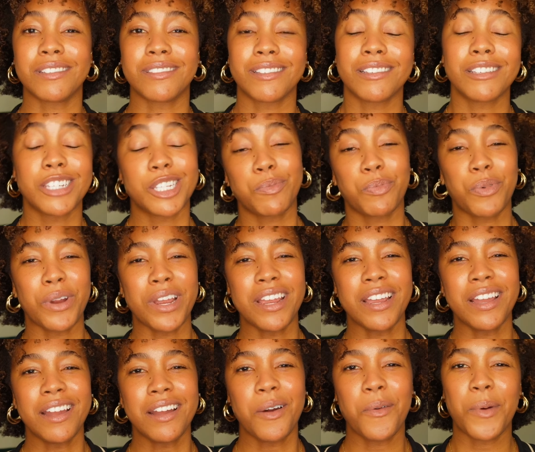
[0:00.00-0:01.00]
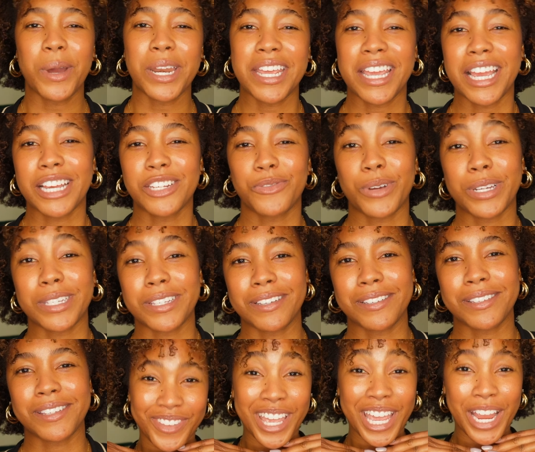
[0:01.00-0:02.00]
spring wedding guest
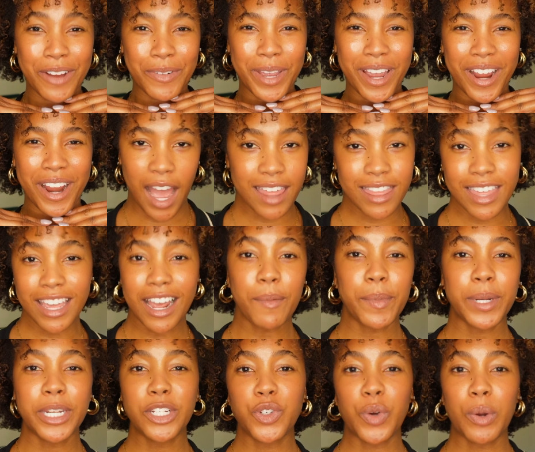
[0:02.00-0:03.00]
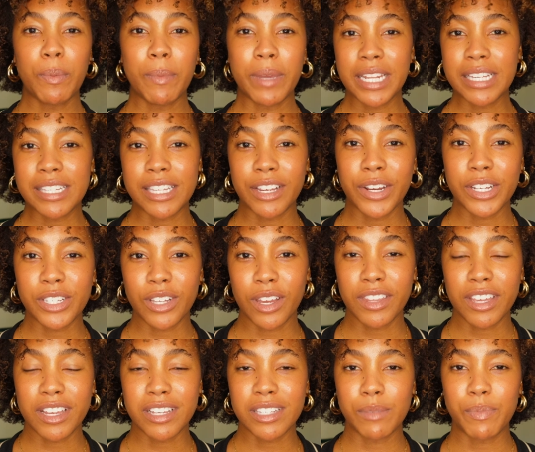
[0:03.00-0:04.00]
dresses. Here we are. I think I'm gonna do a mini series on
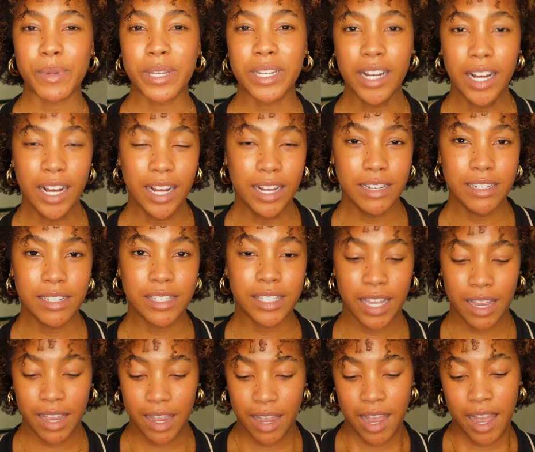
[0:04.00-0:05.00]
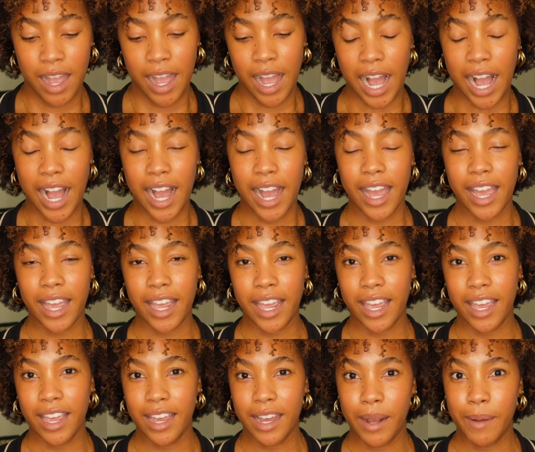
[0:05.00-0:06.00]
this because I
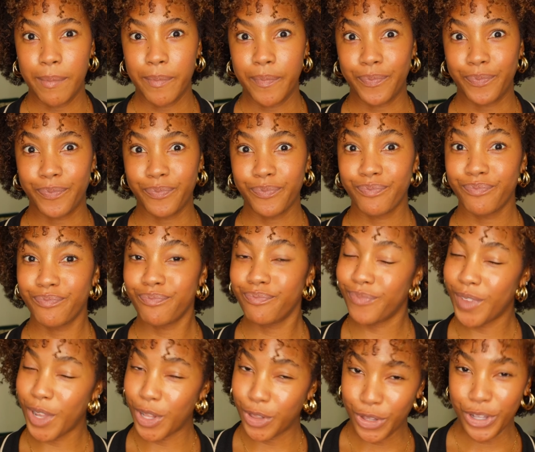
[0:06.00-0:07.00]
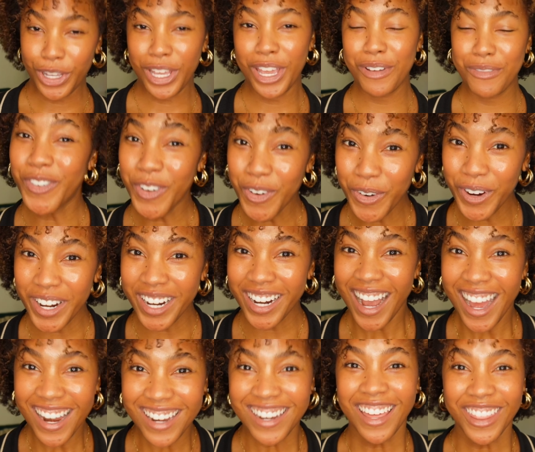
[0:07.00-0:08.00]
am looking for
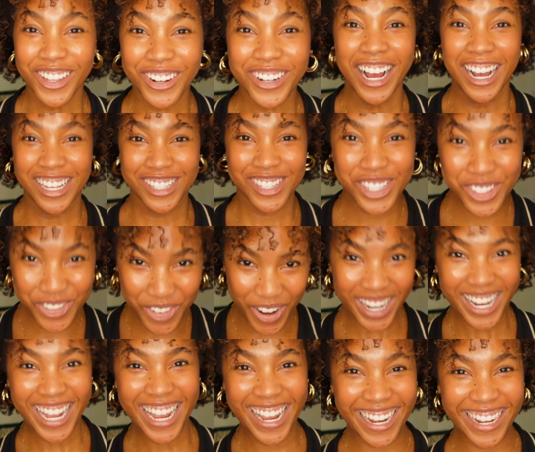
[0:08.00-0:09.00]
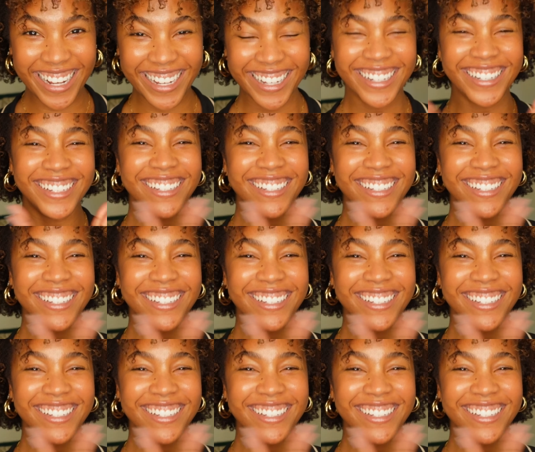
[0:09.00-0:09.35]
another cousin's wedding.